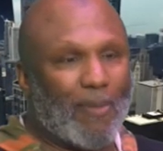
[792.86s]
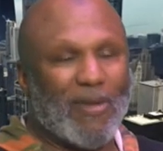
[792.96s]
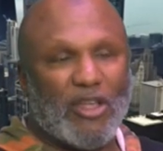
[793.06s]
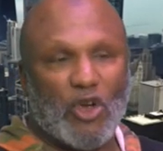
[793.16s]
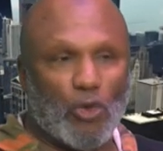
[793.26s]

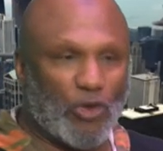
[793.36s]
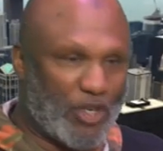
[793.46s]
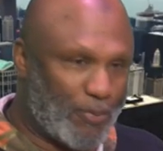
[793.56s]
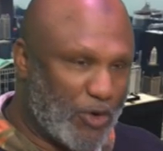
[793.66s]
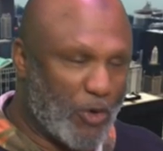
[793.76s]
mean, you
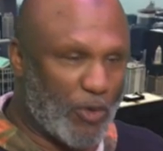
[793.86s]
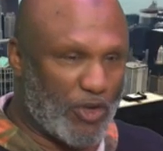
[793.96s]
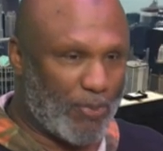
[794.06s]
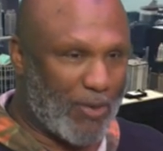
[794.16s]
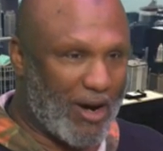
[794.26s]
res you
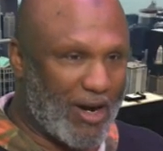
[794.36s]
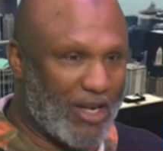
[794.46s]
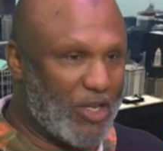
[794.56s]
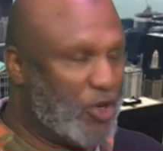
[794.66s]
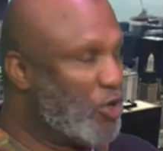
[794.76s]

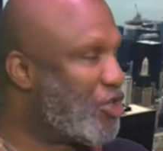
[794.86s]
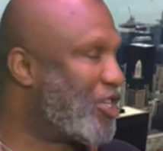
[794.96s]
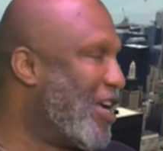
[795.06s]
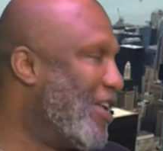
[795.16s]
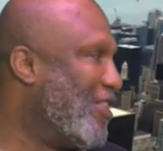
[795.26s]
responded. You
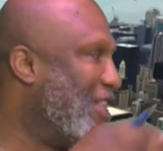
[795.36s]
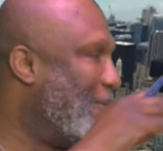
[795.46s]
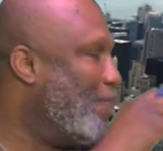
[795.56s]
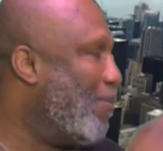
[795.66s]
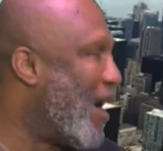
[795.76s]
saying
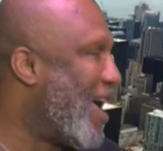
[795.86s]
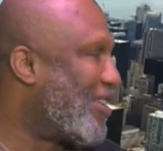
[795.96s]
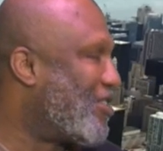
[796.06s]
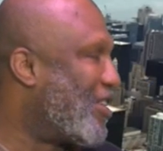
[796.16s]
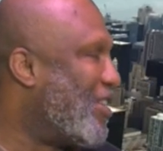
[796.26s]
that
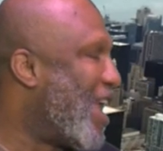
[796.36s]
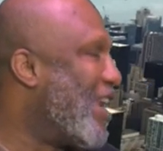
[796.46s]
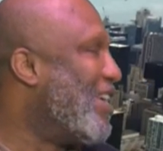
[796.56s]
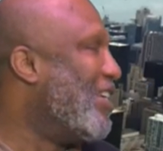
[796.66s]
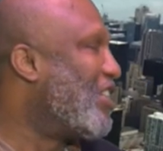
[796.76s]
blacks are
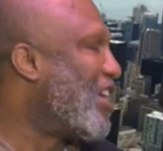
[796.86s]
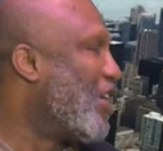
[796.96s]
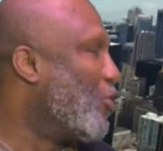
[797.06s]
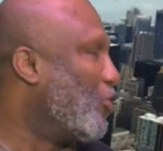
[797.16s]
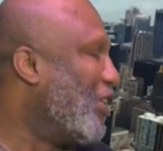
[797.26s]
not
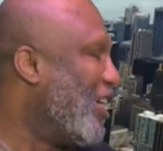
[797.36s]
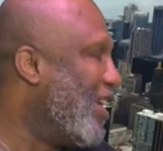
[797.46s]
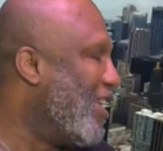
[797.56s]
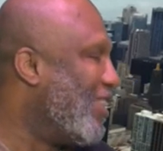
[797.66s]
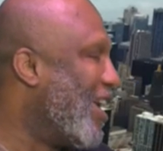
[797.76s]
entitled to
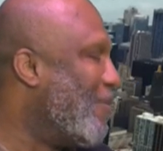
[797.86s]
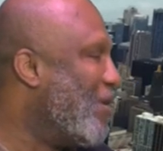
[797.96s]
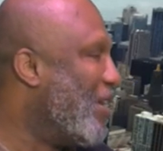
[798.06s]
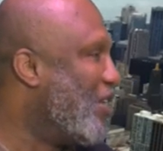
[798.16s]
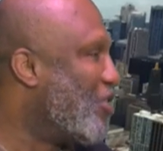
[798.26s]
anything,
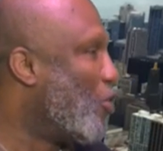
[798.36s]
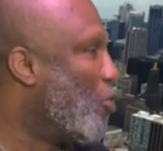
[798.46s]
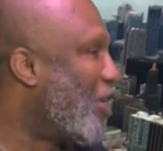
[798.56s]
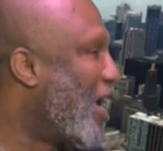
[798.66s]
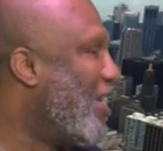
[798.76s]
but it is
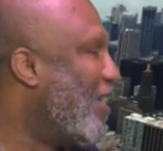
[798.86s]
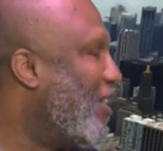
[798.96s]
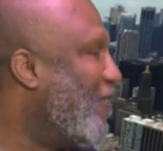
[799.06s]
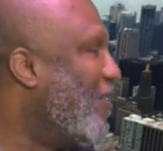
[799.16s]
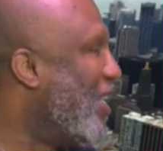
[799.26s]
okay to
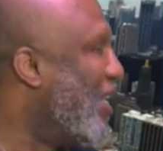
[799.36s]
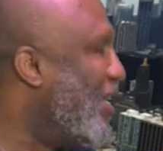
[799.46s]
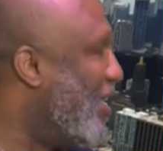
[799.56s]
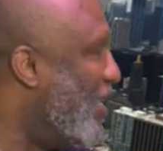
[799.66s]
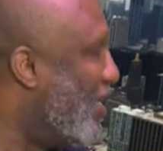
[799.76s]
give
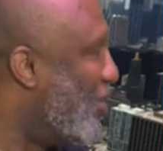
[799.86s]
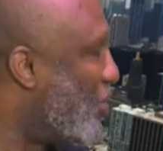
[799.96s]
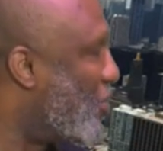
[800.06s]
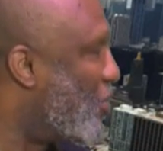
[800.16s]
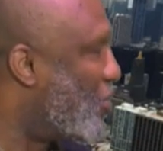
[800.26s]

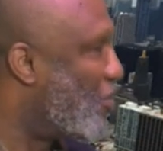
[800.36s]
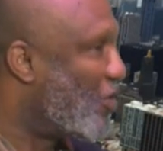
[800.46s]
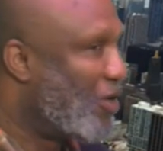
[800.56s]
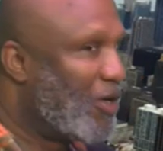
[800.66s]
Indians